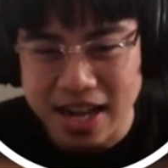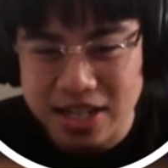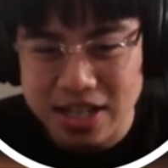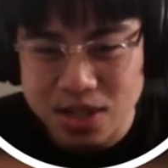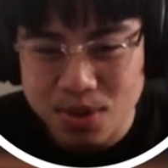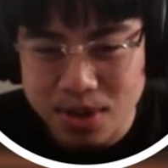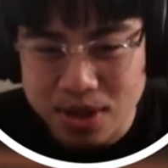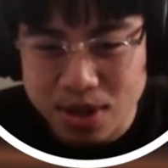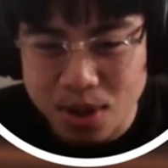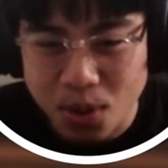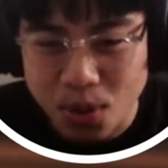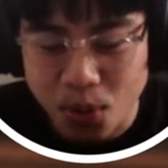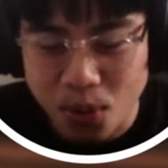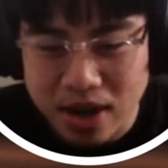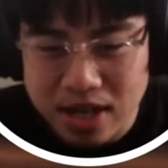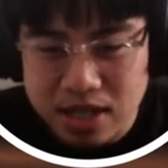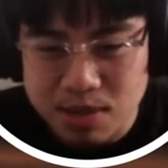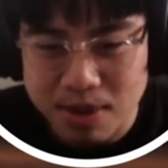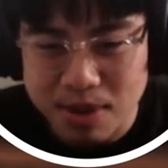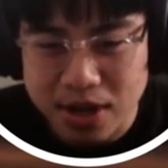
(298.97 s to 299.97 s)
just want to
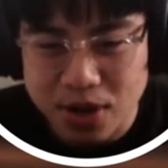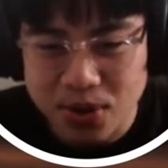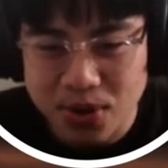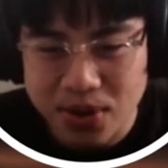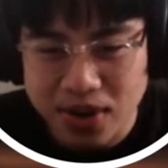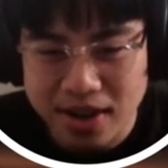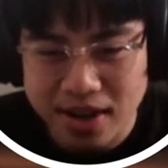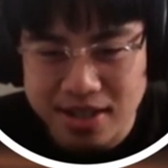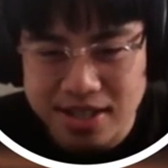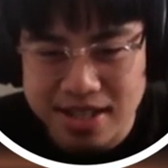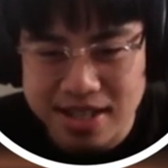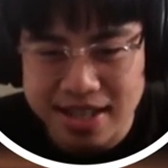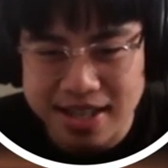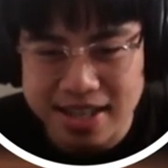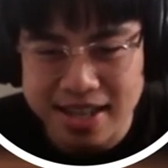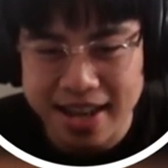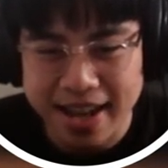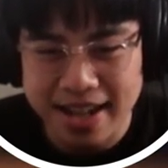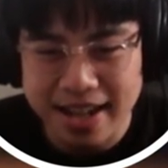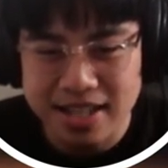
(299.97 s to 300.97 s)
quench my
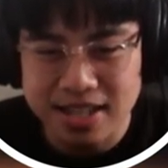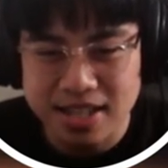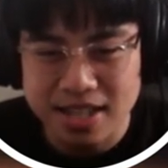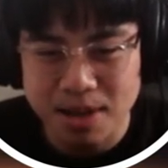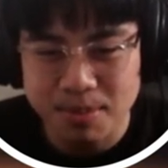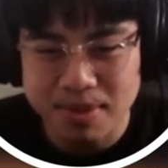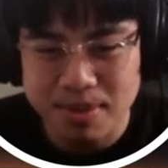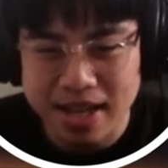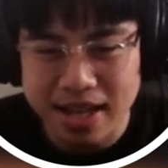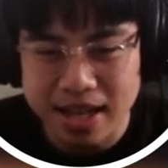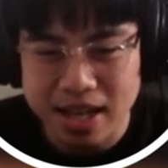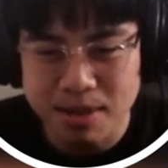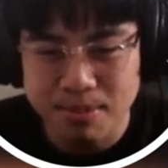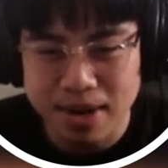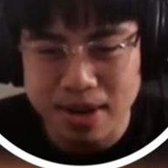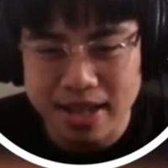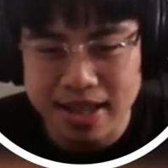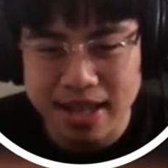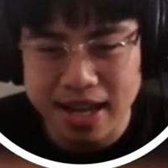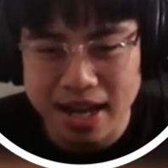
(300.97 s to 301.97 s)
curiosity and stop thinking
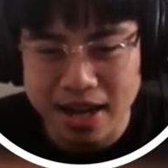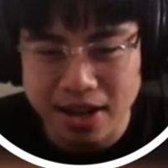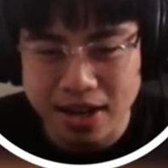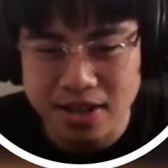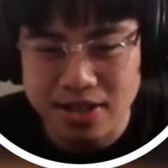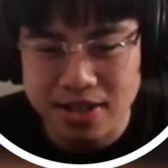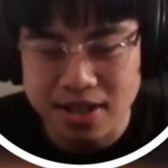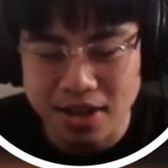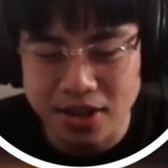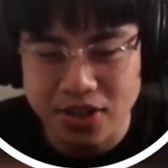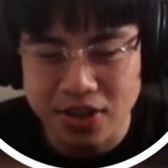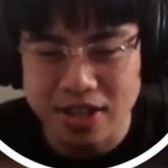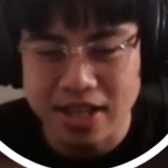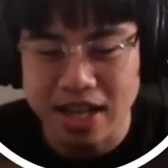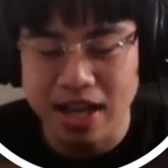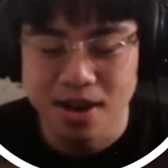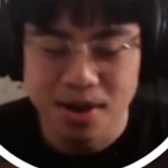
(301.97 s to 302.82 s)
about that house all the time,